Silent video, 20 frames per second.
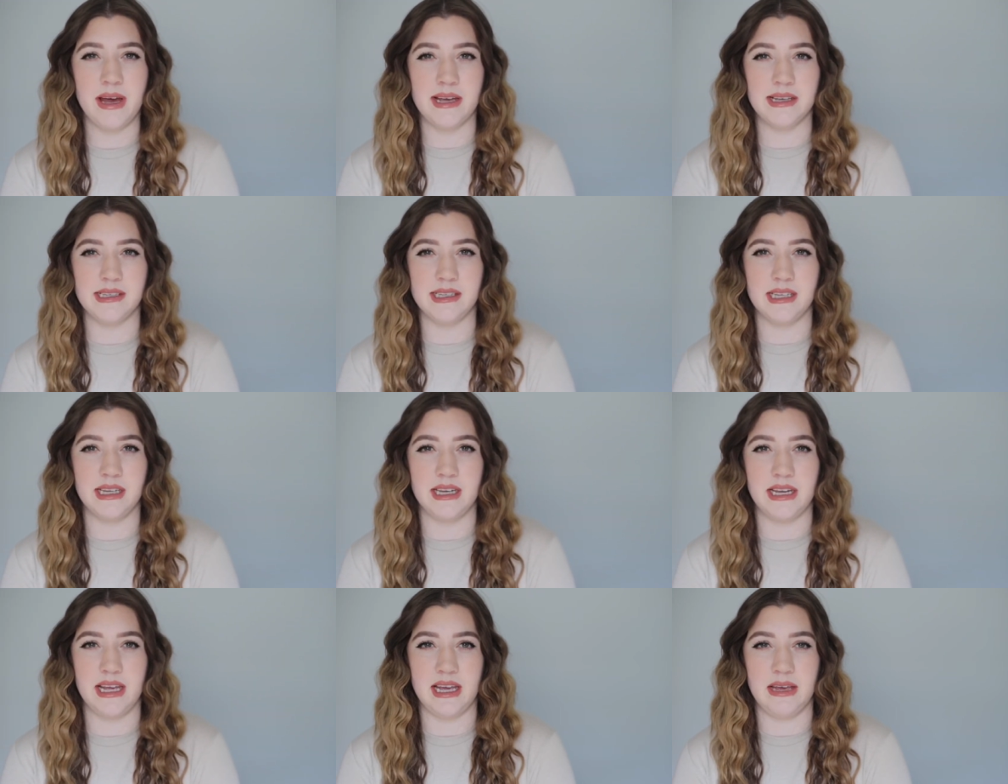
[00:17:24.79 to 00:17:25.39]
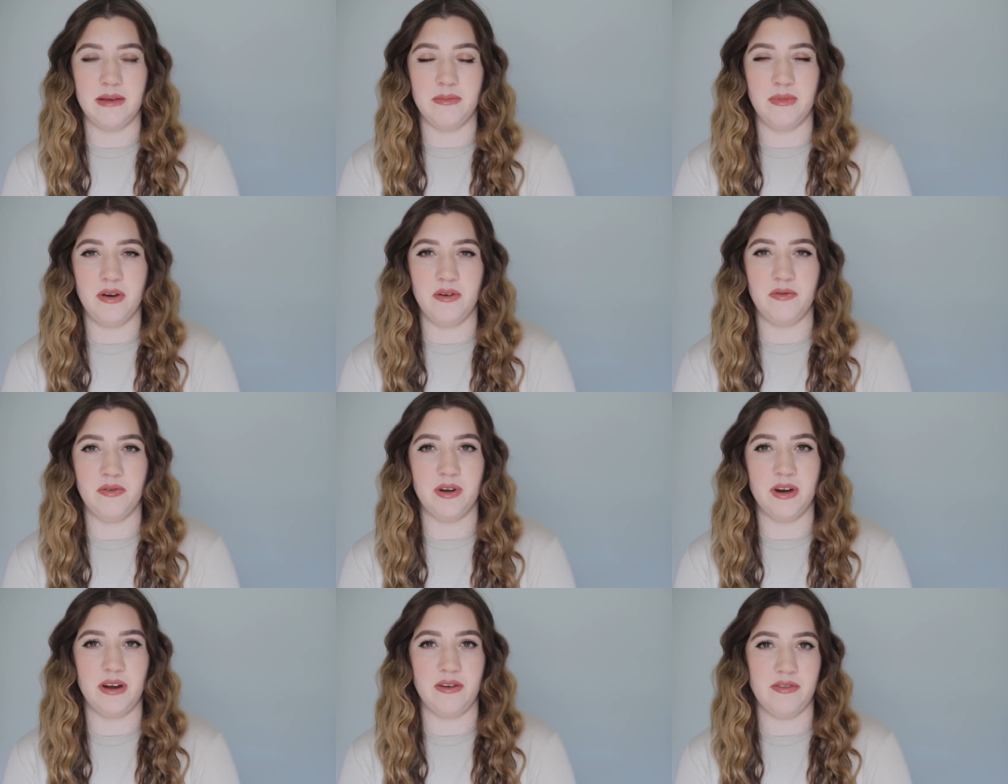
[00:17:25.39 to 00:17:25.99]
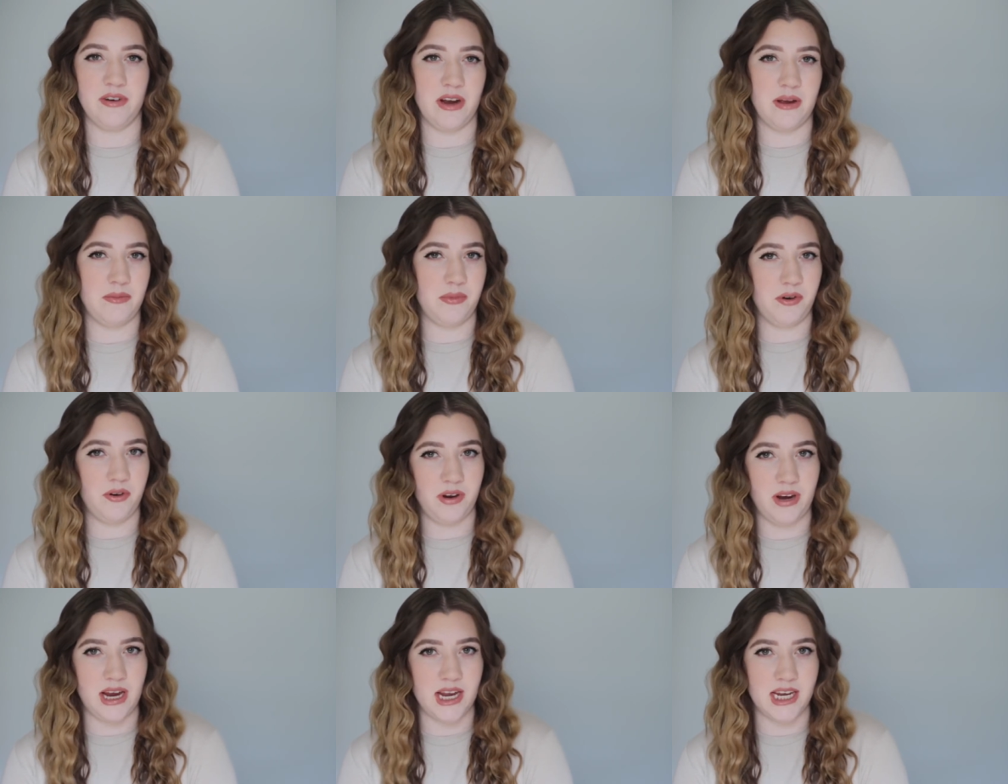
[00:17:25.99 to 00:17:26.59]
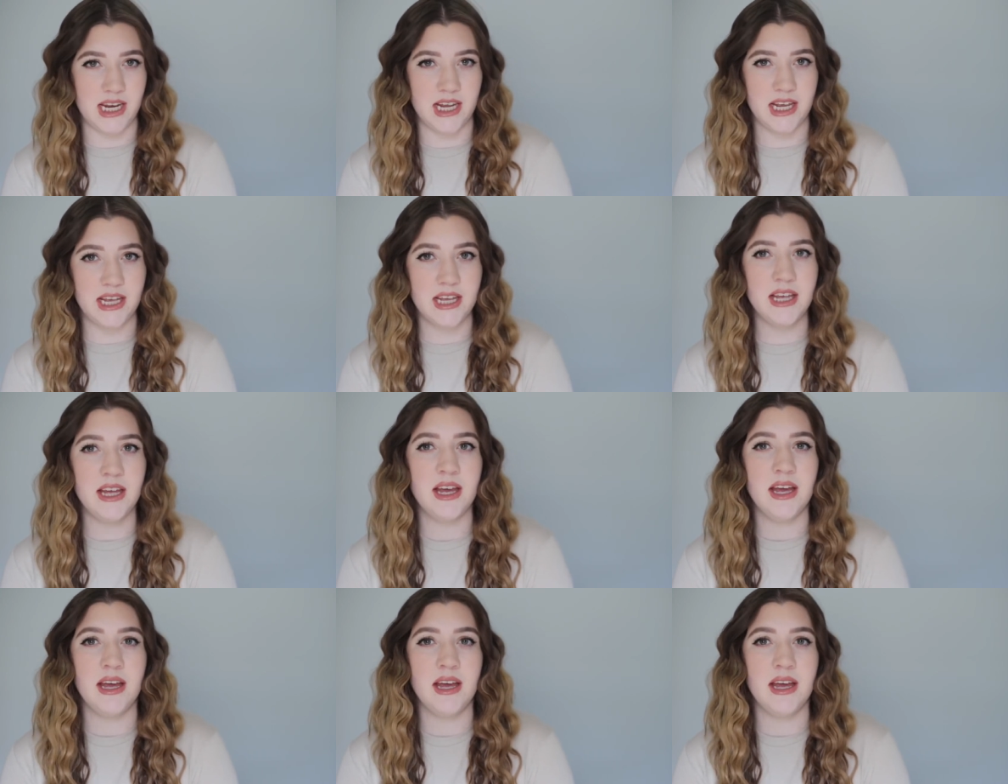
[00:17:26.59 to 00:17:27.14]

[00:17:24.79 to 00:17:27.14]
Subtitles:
as the name of whatever I'm creating,